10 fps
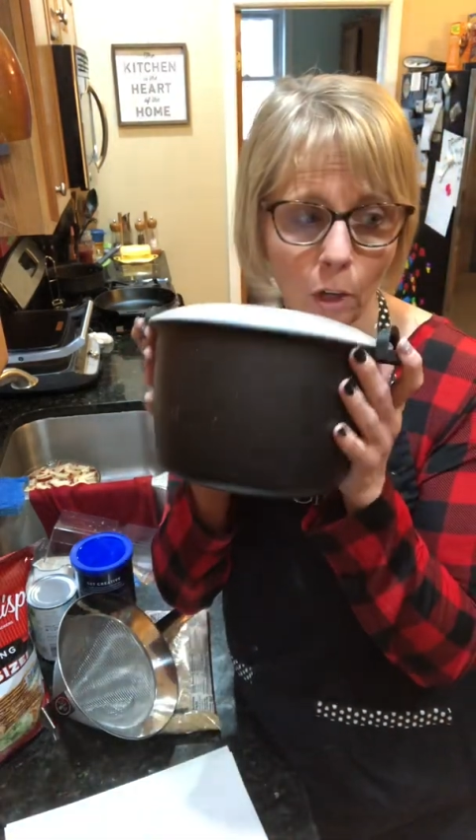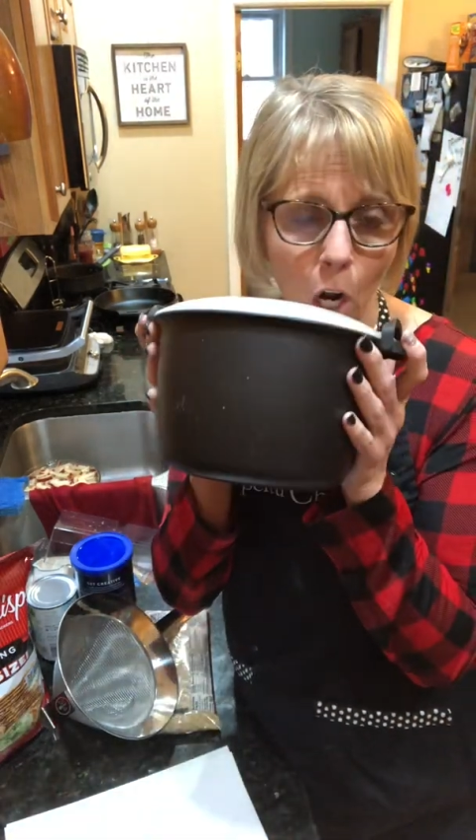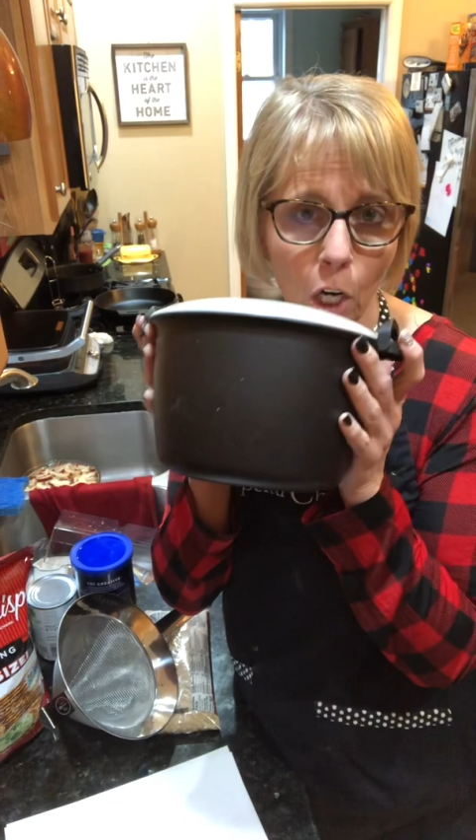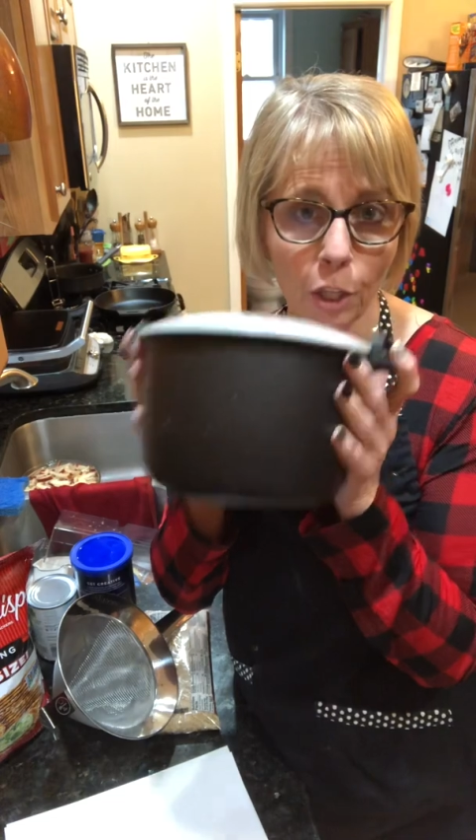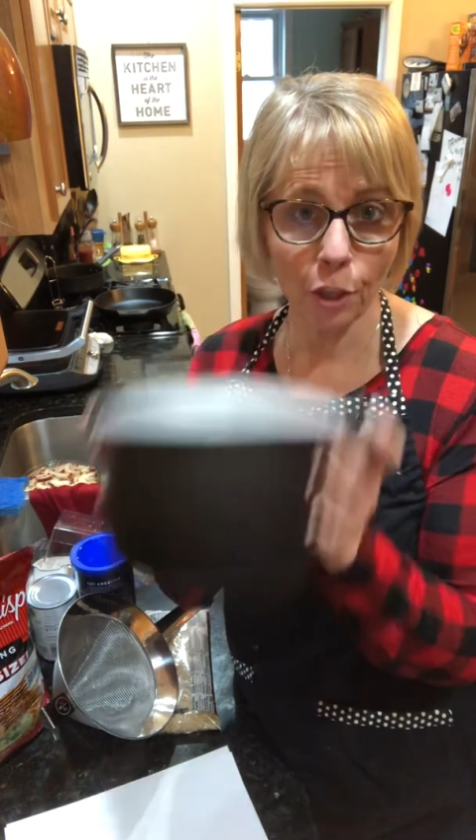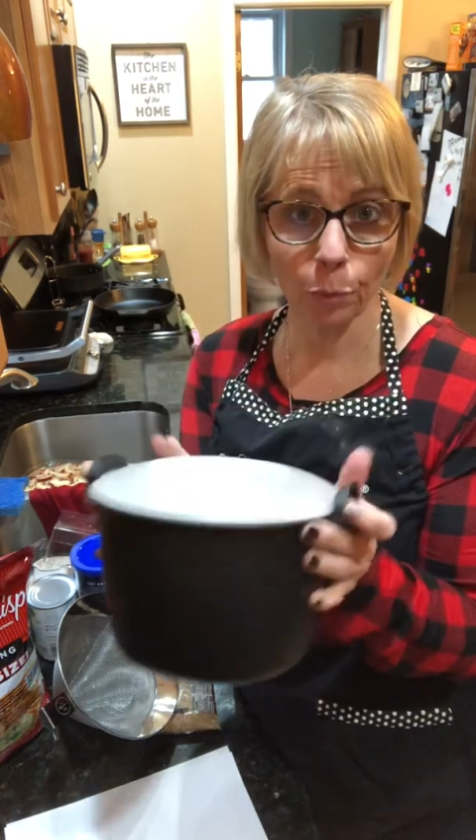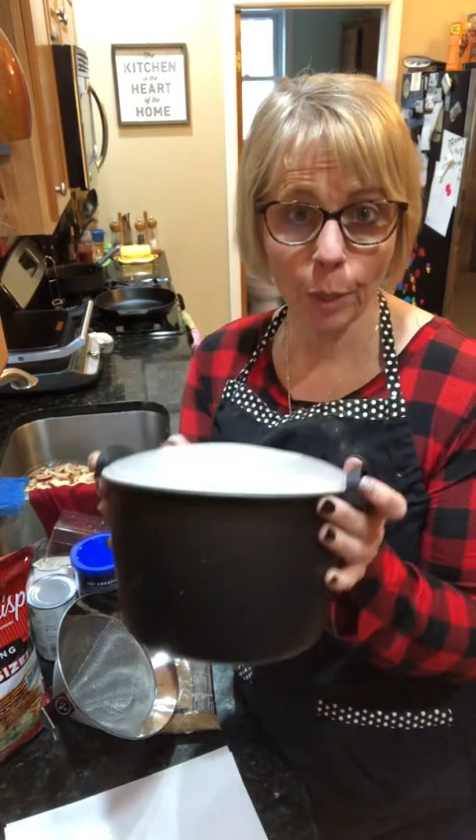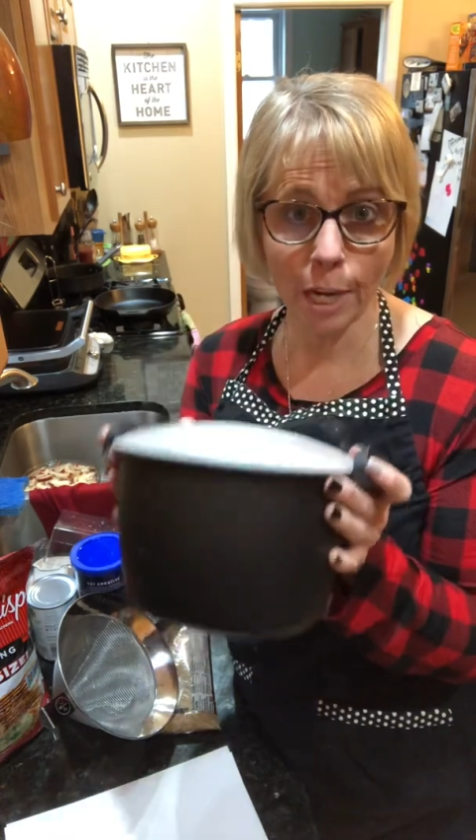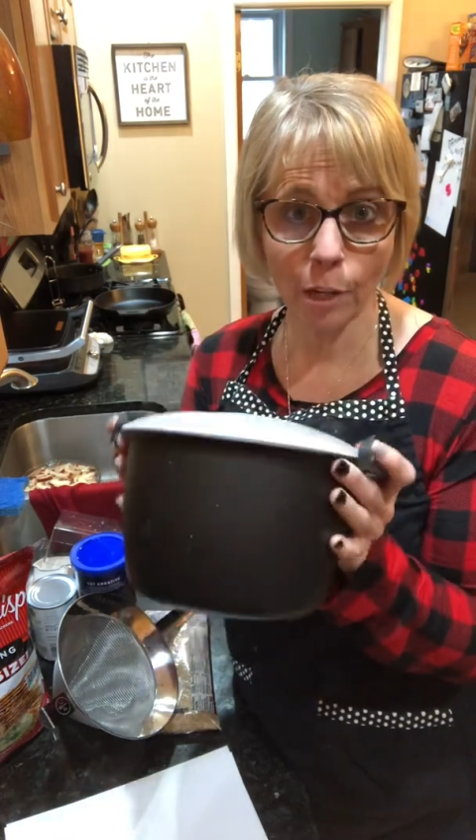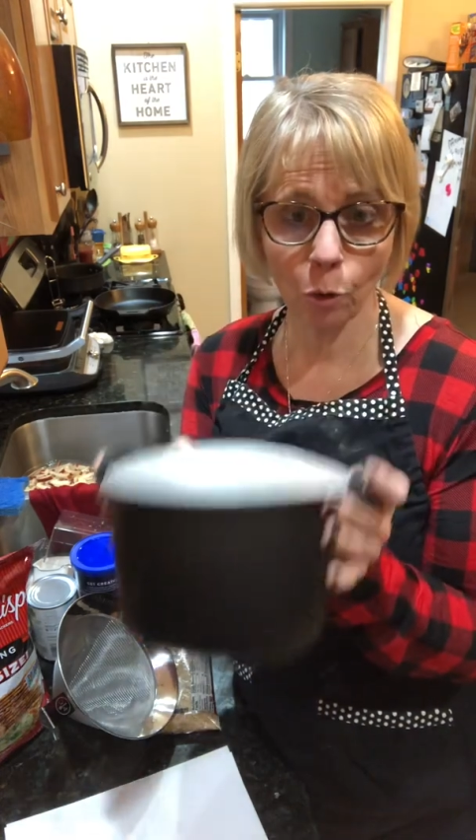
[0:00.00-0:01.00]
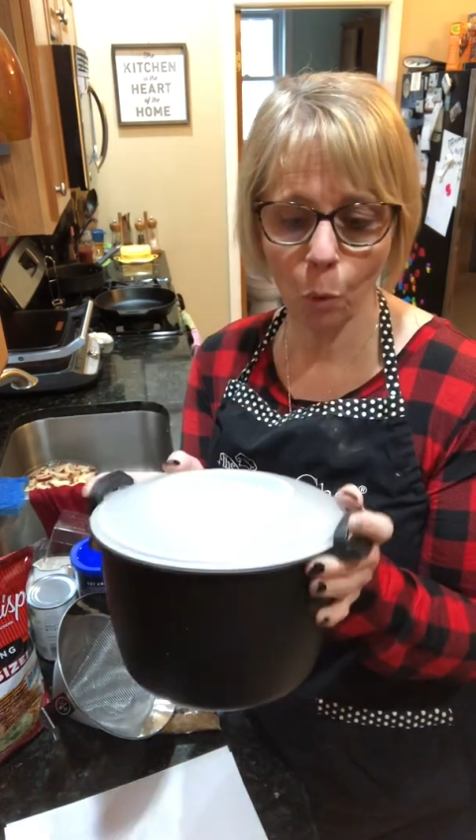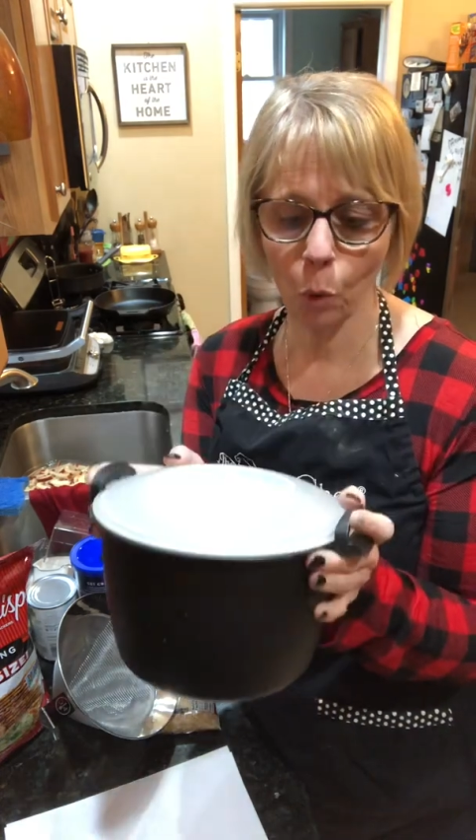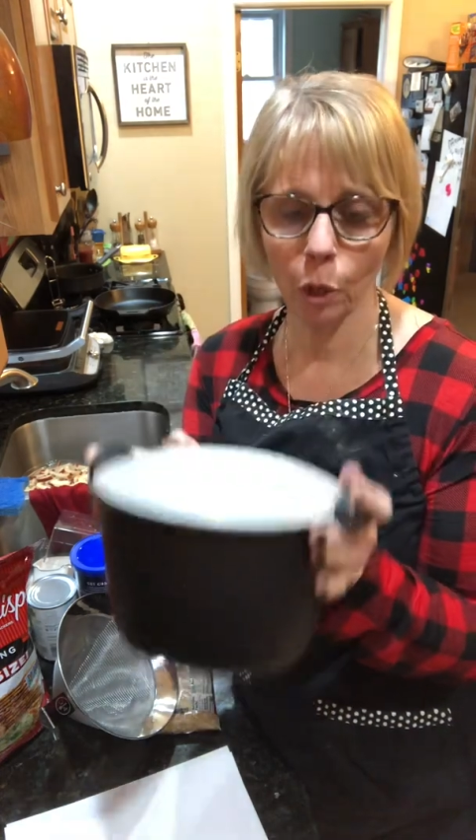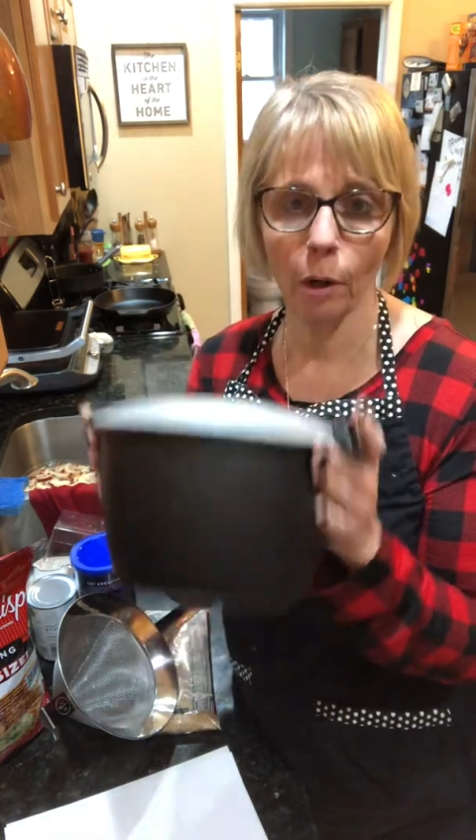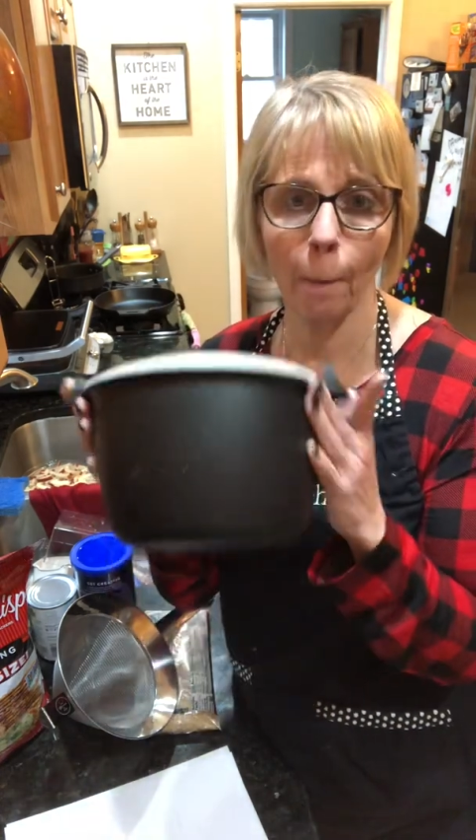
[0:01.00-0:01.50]
our
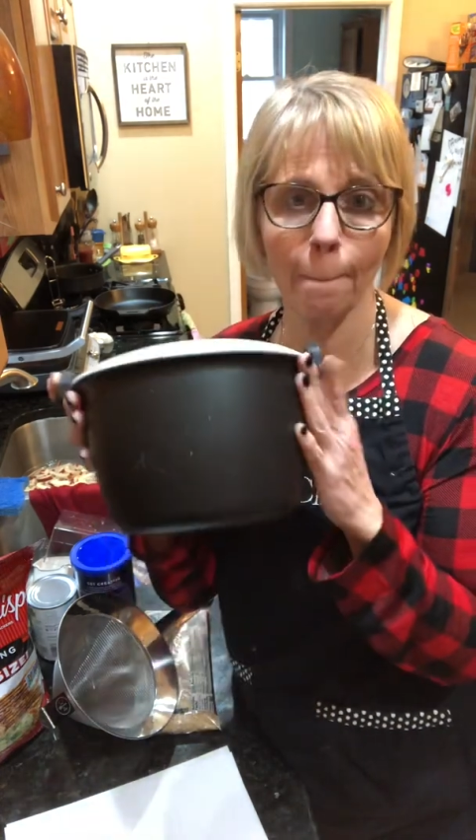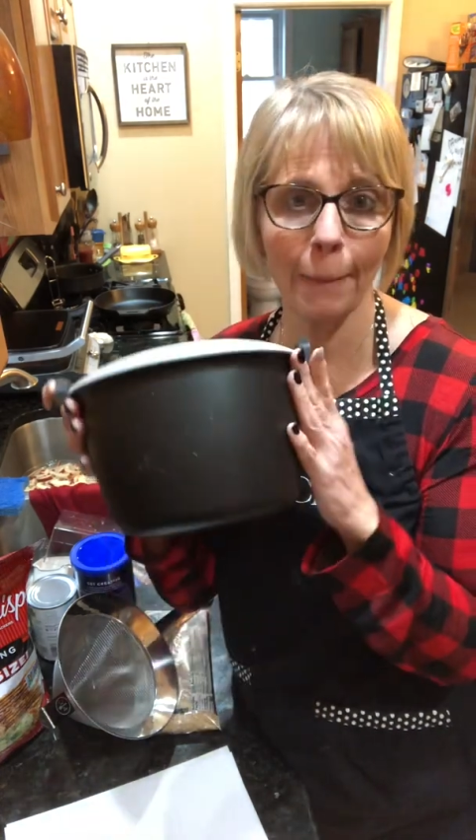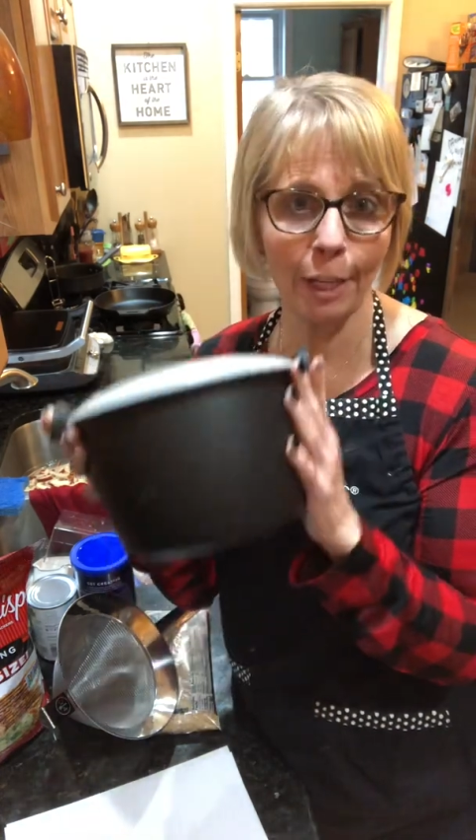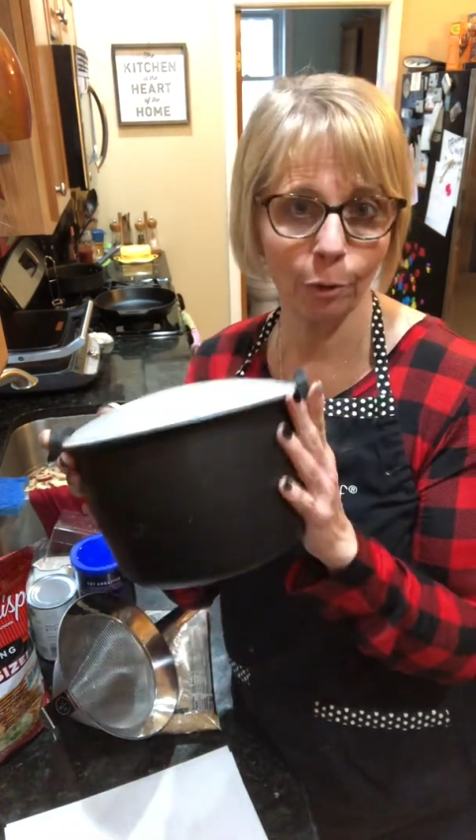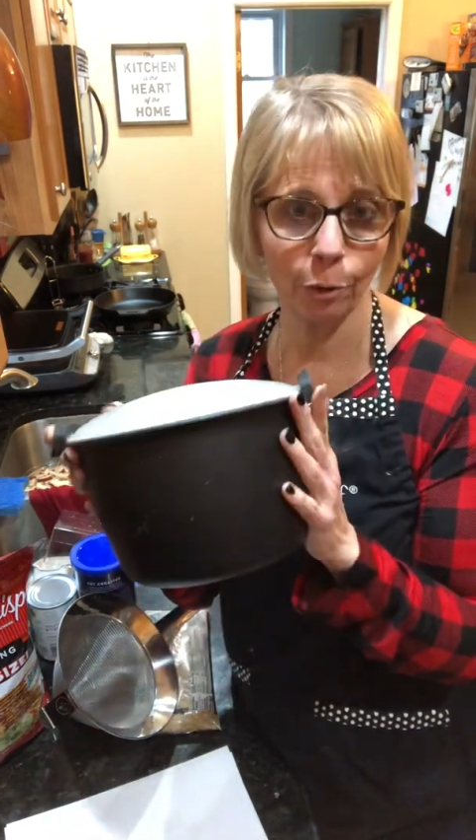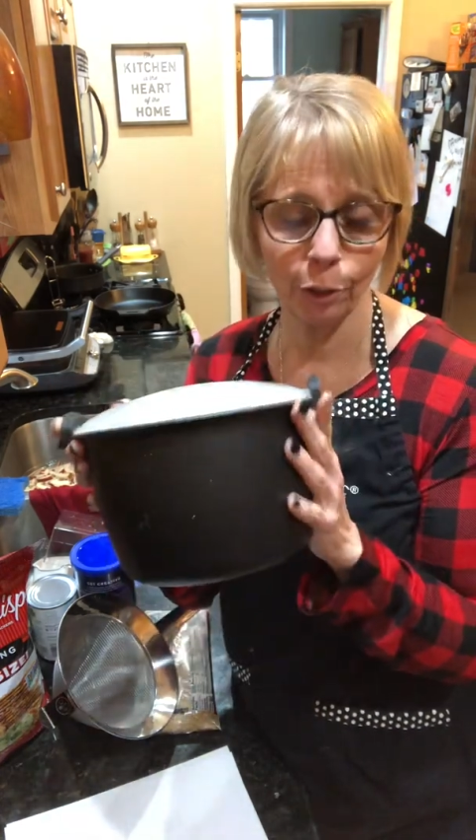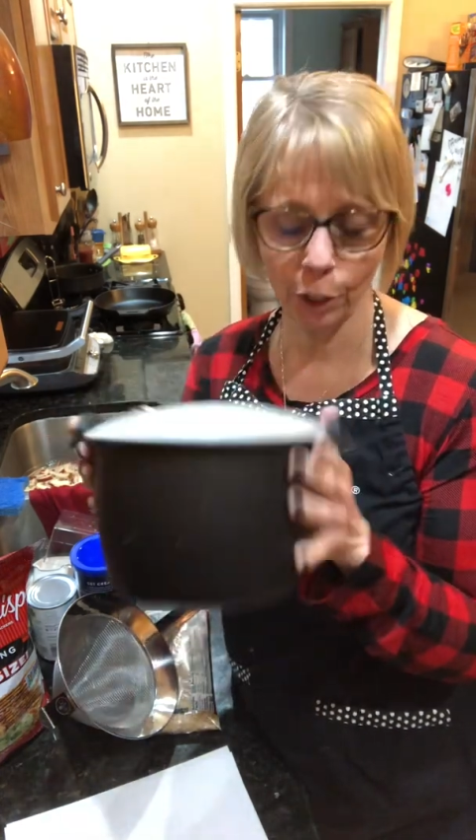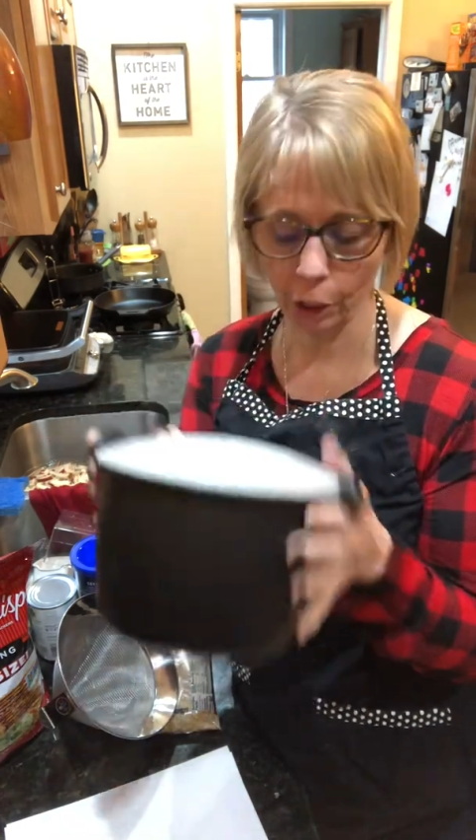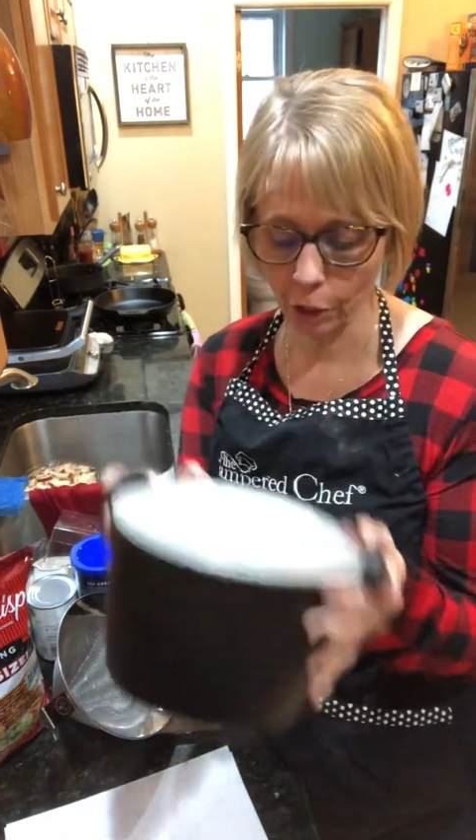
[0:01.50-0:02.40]
3-quart micro cooker.